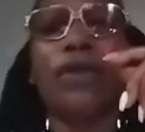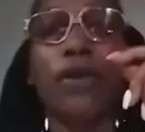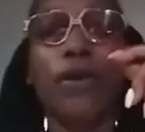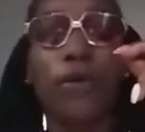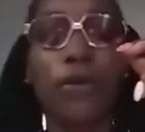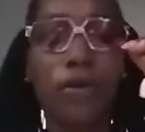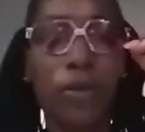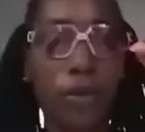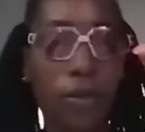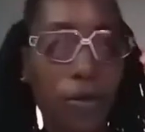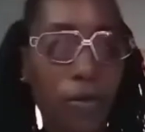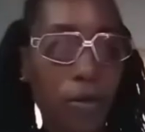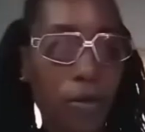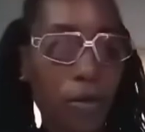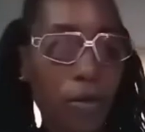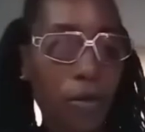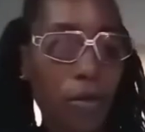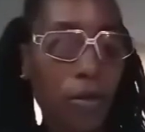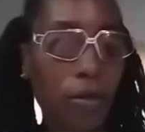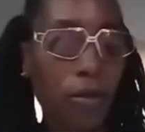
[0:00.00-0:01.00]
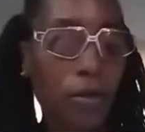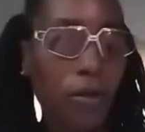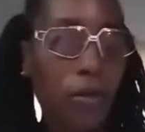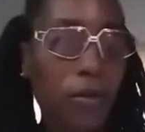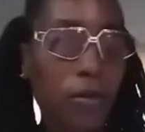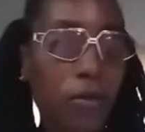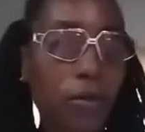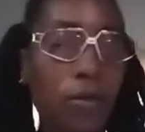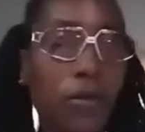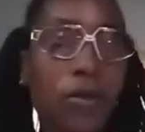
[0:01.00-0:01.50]
on it.
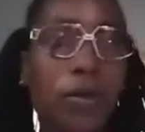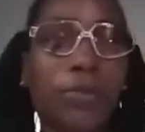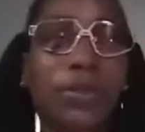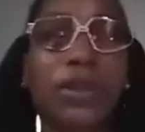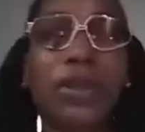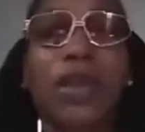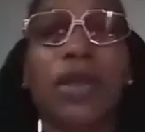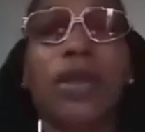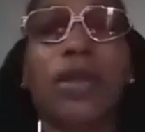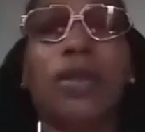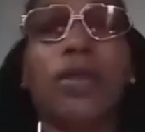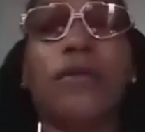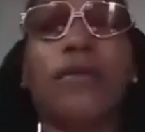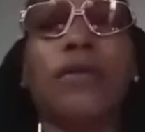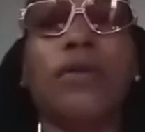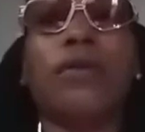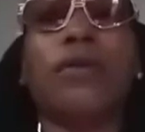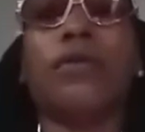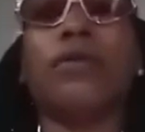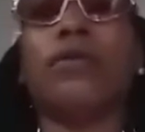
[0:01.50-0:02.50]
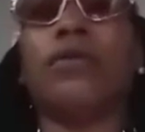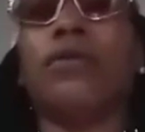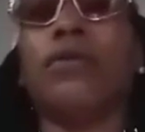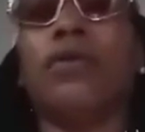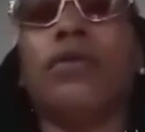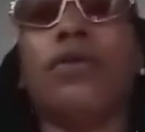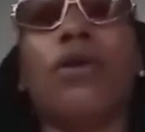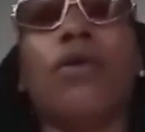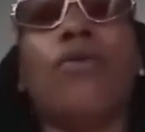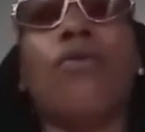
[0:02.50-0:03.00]
You know what I'm saying? You
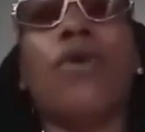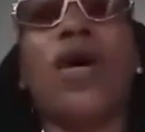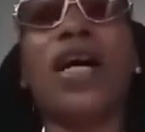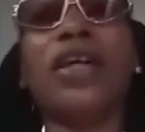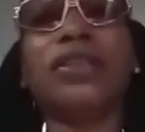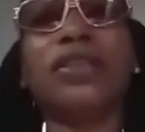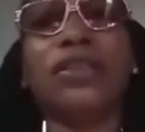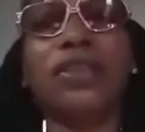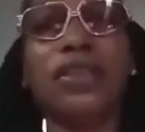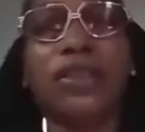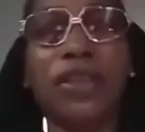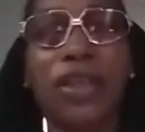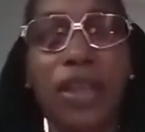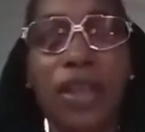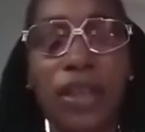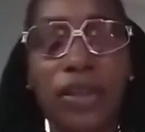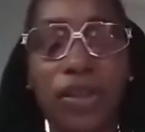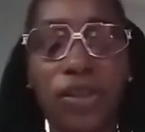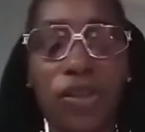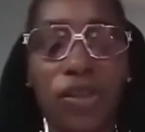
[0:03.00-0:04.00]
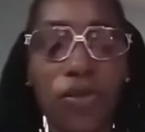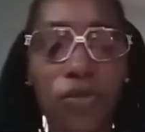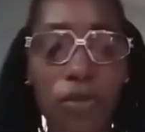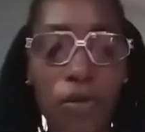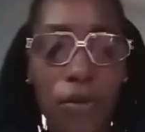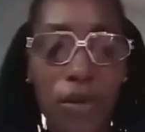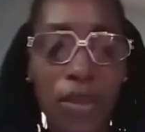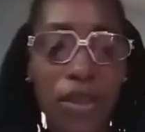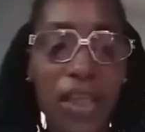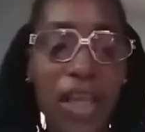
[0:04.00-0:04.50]
know, watch this cousin. You
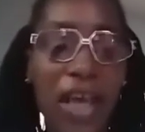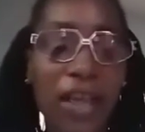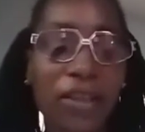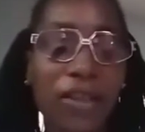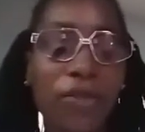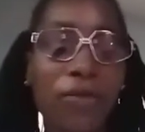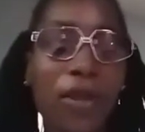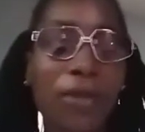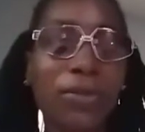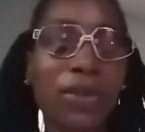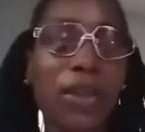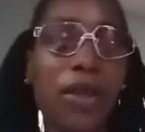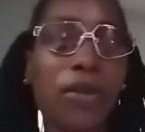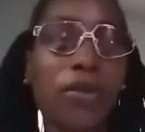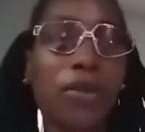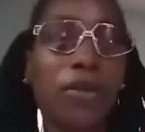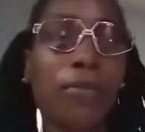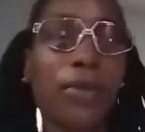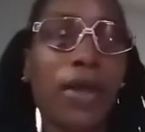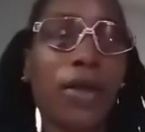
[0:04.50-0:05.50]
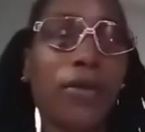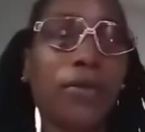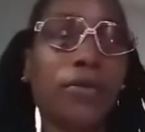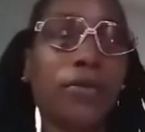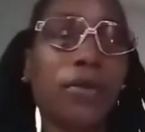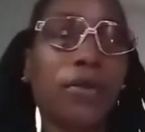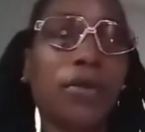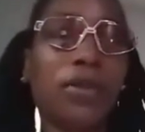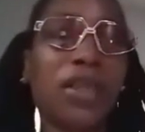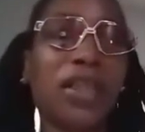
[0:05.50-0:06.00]
know exactly what I'm talking about.
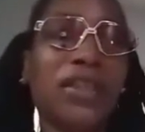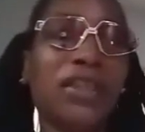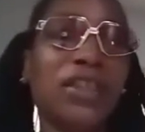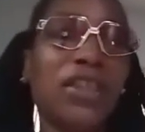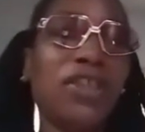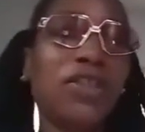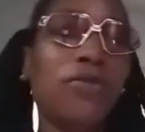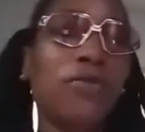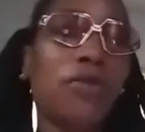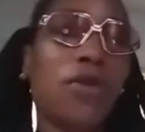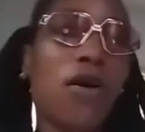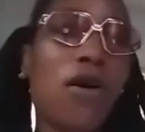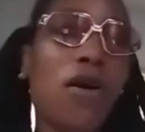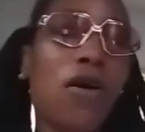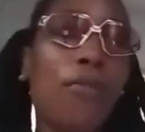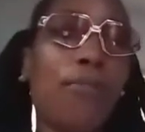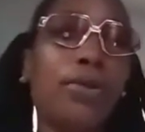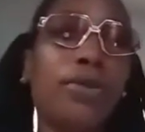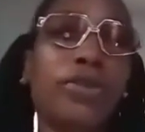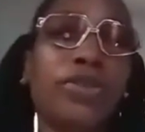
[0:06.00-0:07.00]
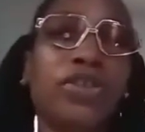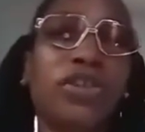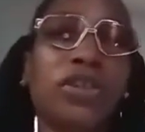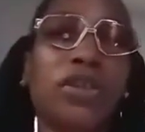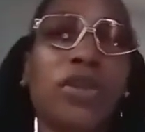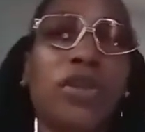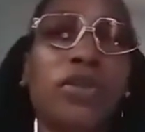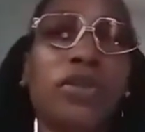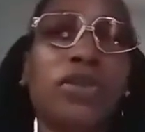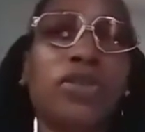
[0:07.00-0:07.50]
And I see you can call bullshit
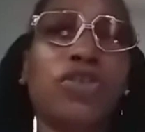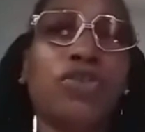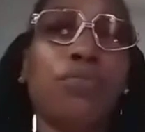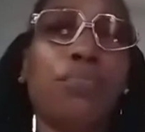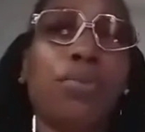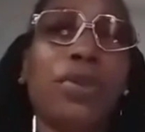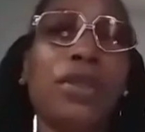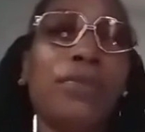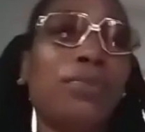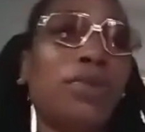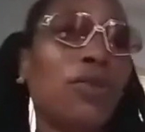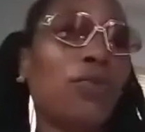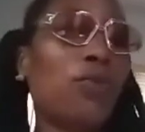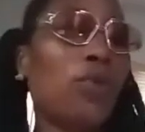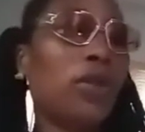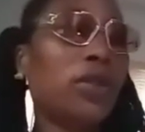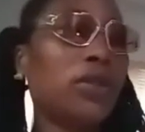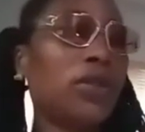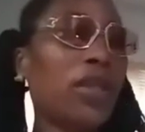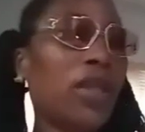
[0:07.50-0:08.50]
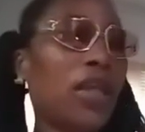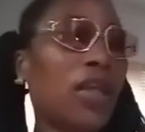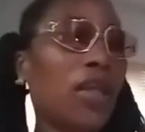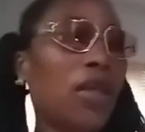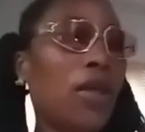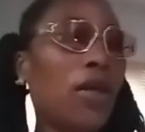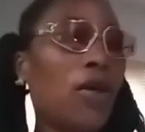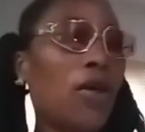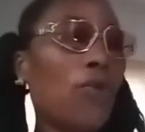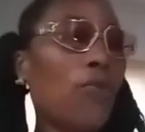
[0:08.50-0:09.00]
on it. You peeped it one day.
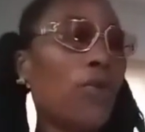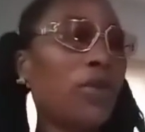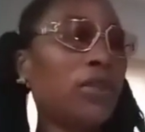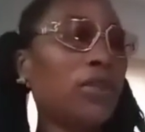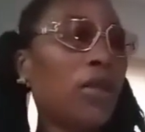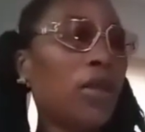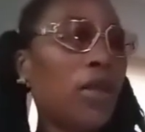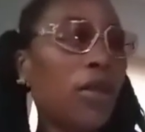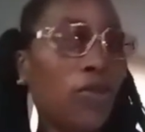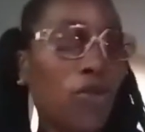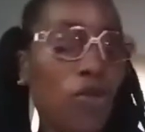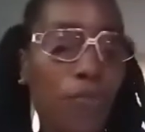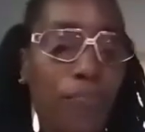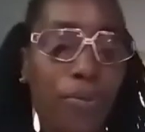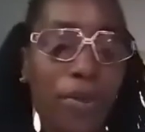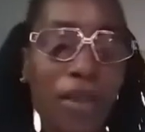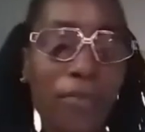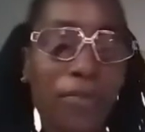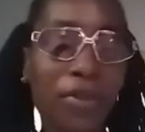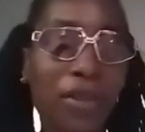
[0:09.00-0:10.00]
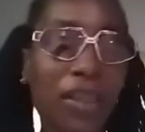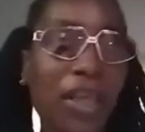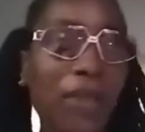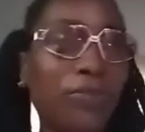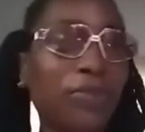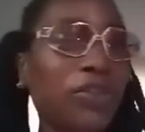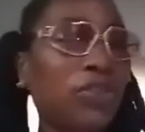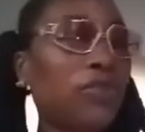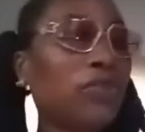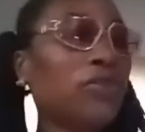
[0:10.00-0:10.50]
What you peeped that they
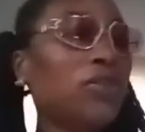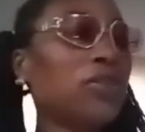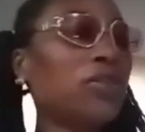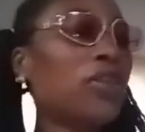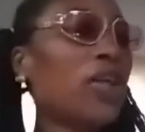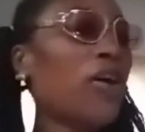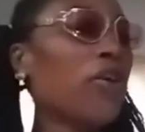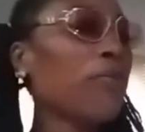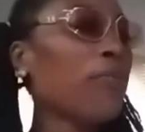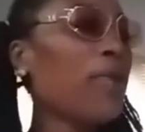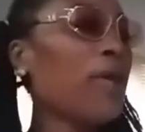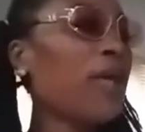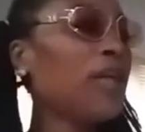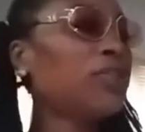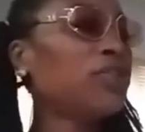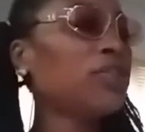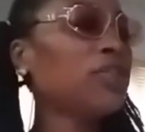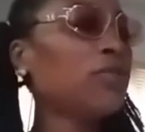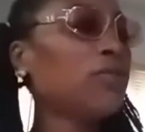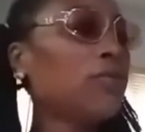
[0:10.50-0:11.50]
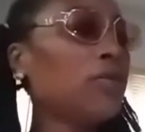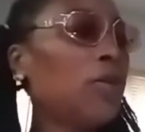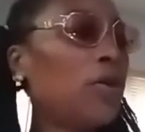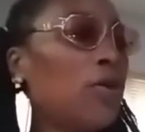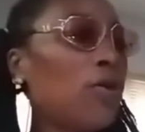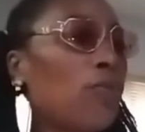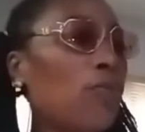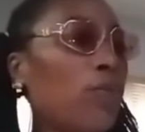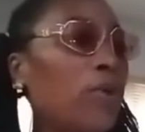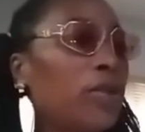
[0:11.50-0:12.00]
was using dark magic
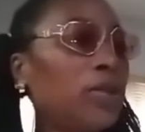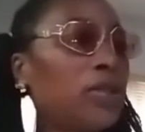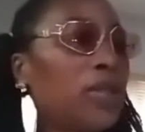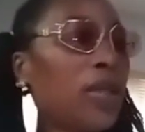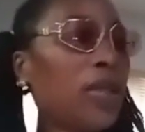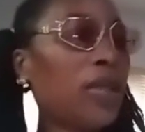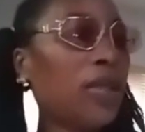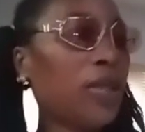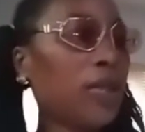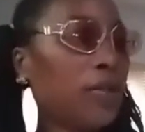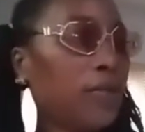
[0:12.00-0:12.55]
one day.